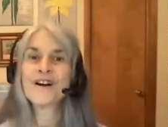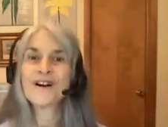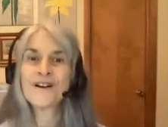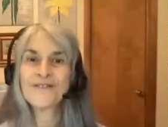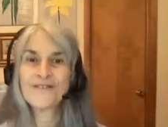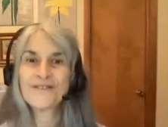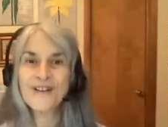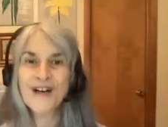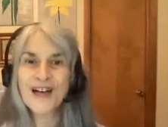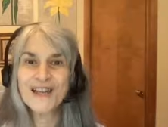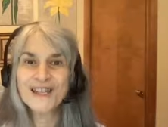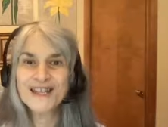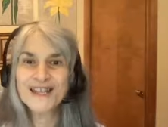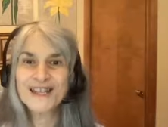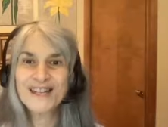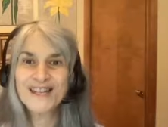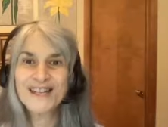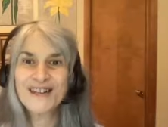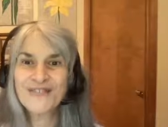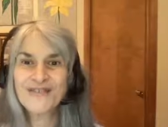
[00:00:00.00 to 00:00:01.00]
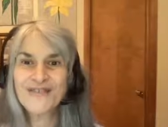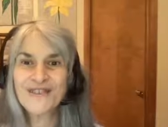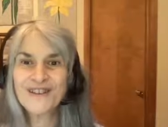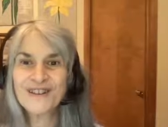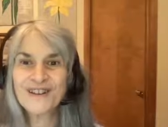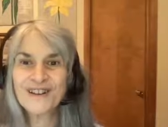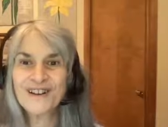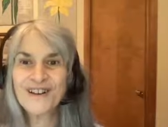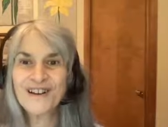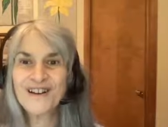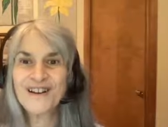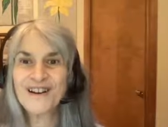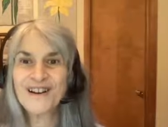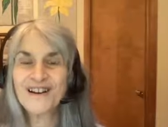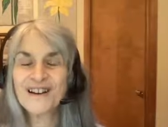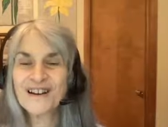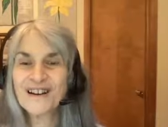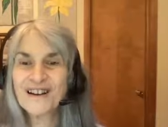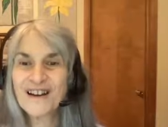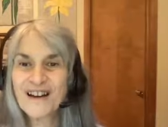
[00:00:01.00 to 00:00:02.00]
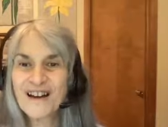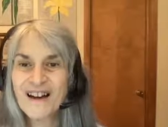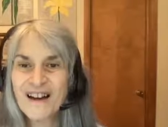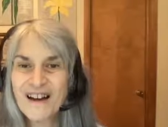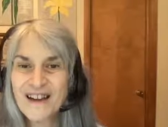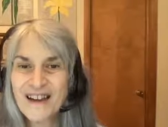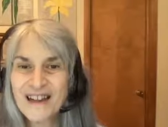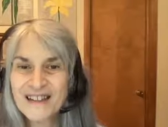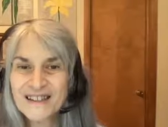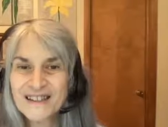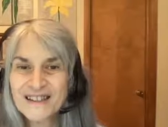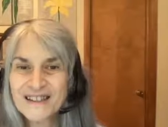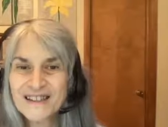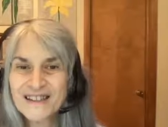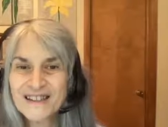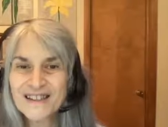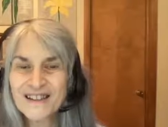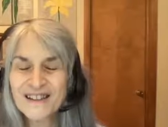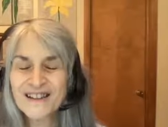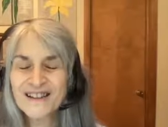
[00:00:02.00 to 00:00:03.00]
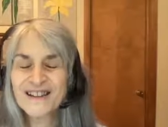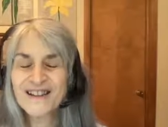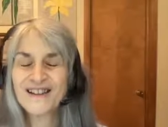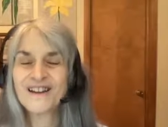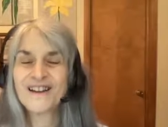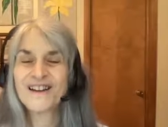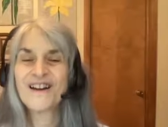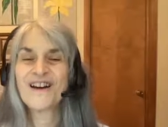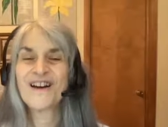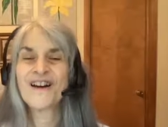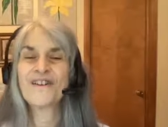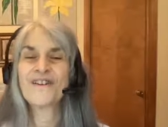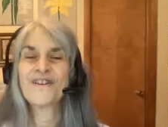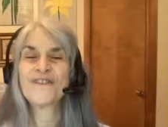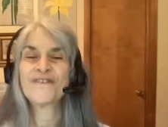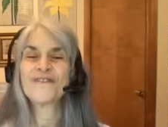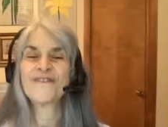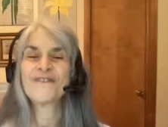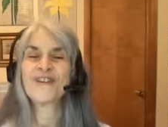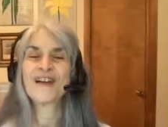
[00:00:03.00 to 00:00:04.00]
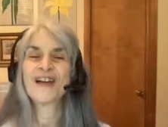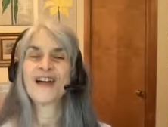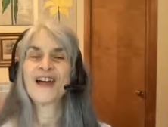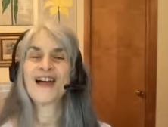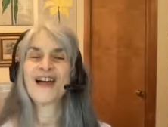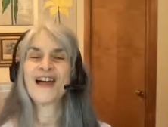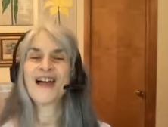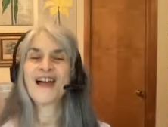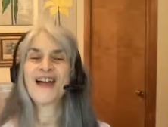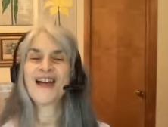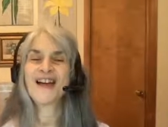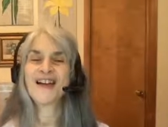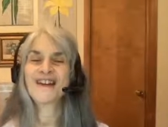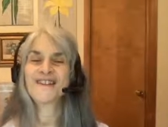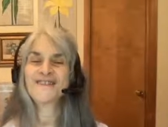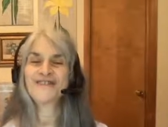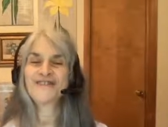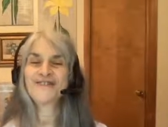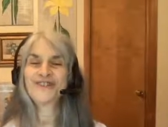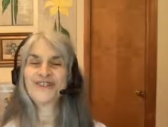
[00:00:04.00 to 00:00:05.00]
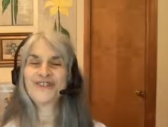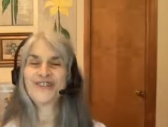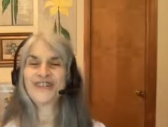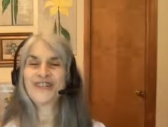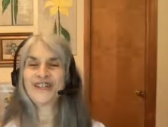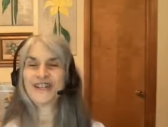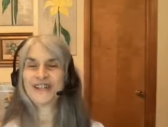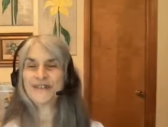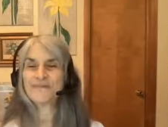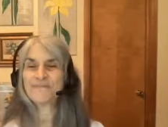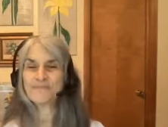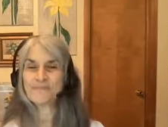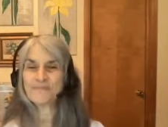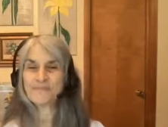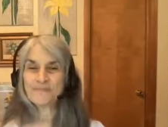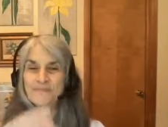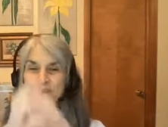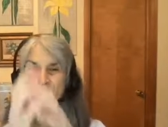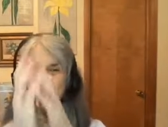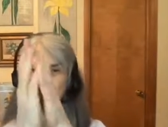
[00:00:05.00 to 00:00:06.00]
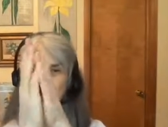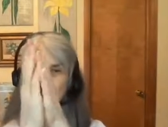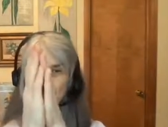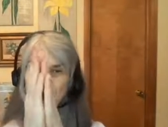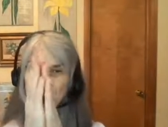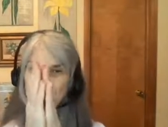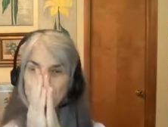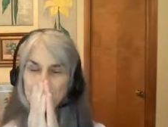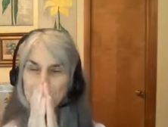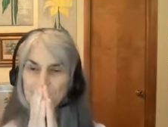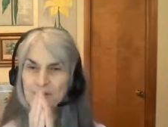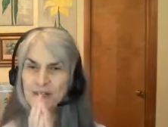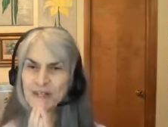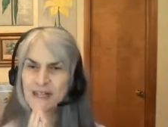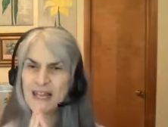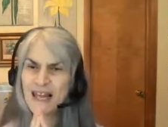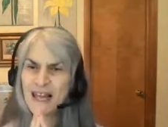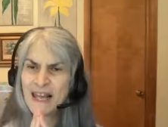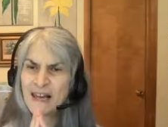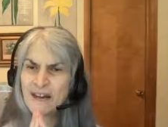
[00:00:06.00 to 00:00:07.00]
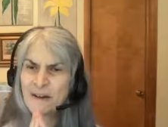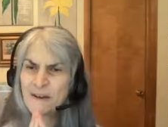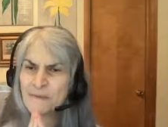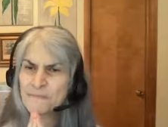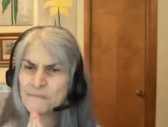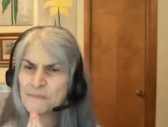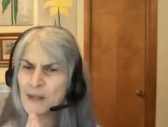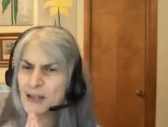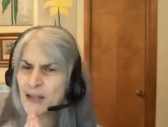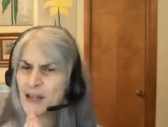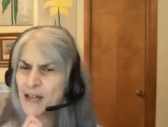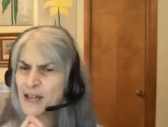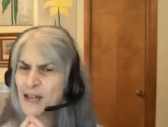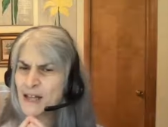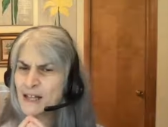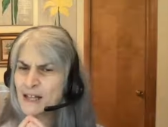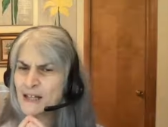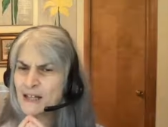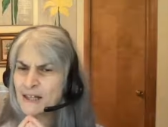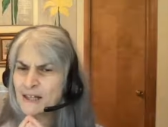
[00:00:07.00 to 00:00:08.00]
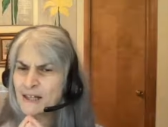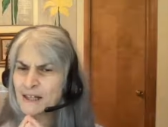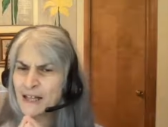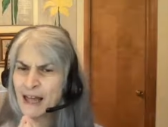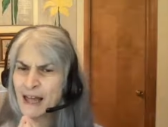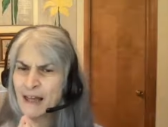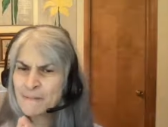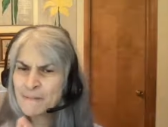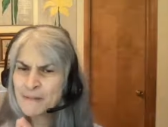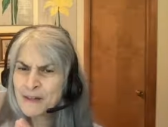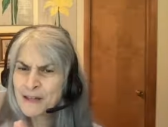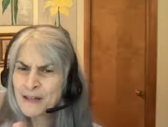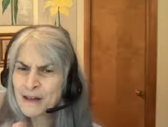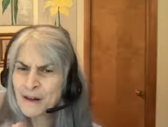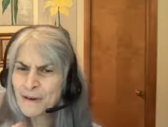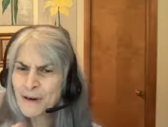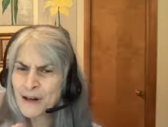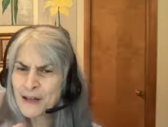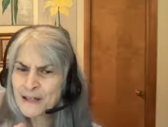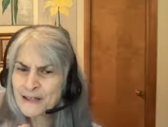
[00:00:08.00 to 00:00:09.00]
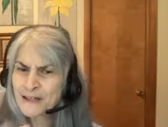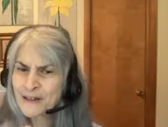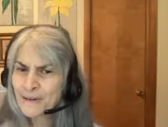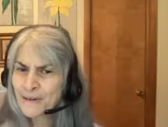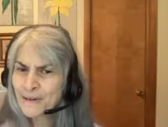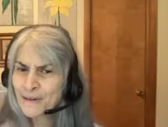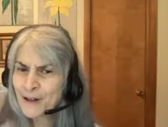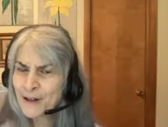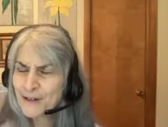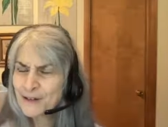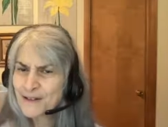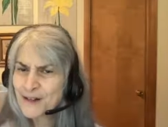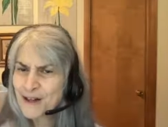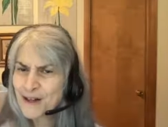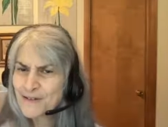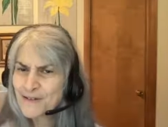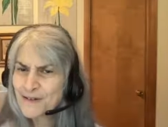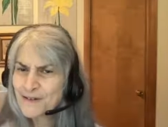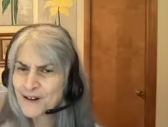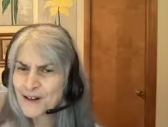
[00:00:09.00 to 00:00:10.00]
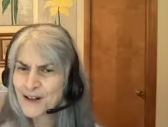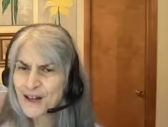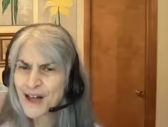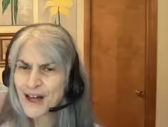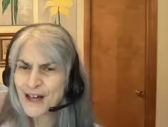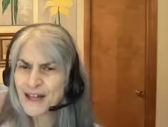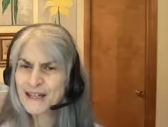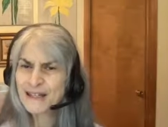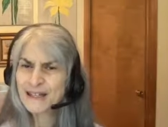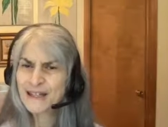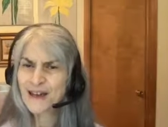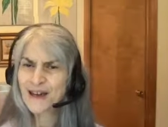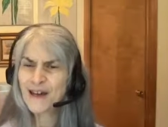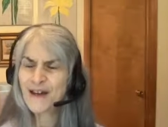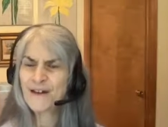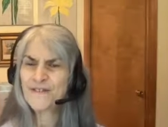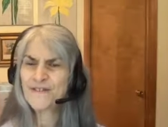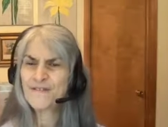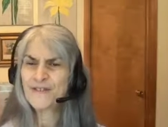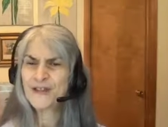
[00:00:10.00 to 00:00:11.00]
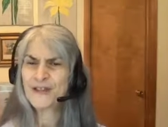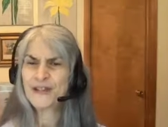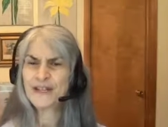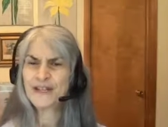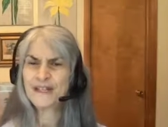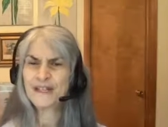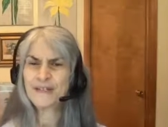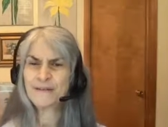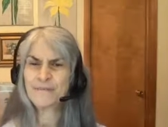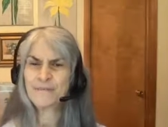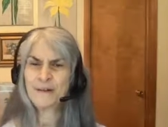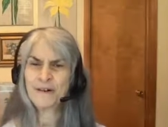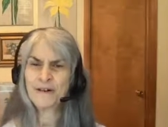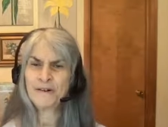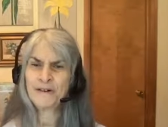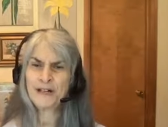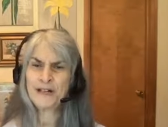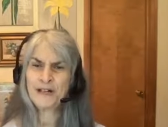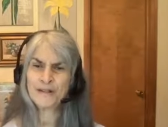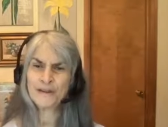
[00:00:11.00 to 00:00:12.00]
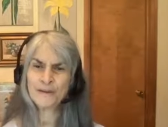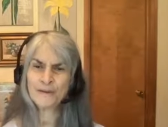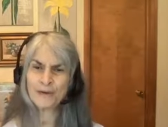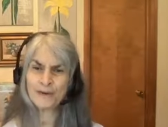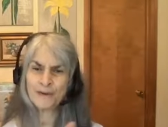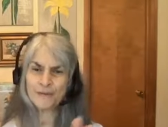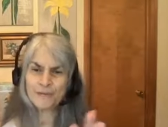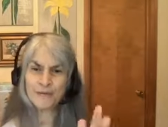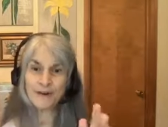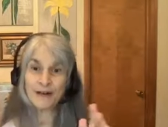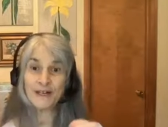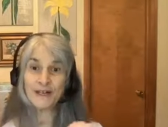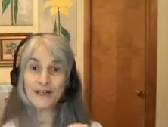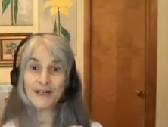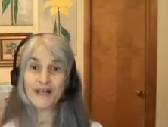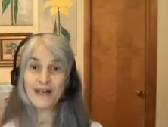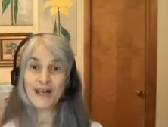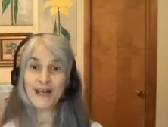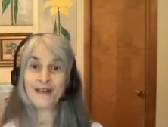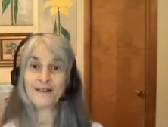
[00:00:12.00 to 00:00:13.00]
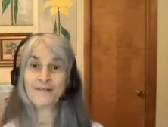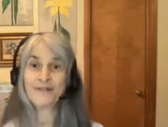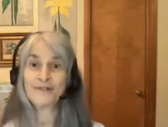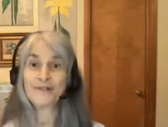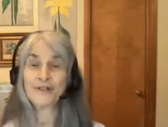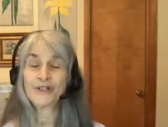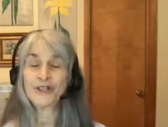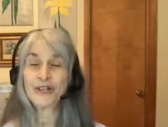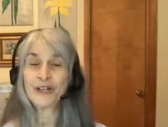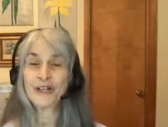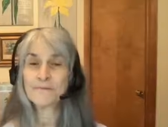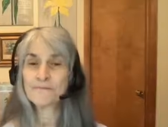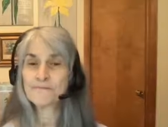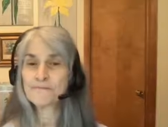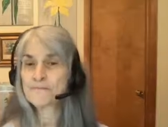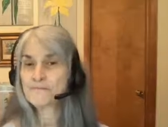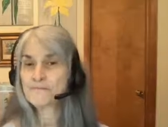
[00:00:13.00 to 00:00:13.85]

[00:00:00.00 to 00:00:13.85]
of lots of different kinds of energy. Now, let me go on to another kind of experience with running energy.